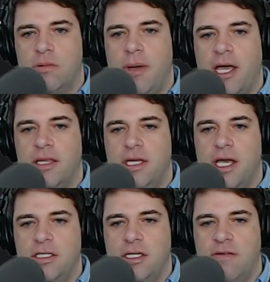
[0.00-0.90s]
We're back at the
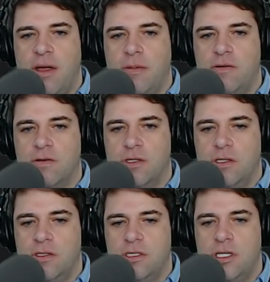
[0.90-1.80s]
SDRAM controller,
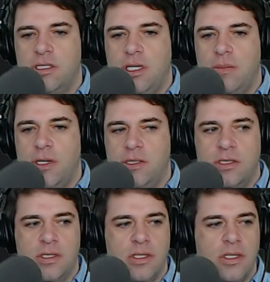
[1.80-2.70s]
16 bits.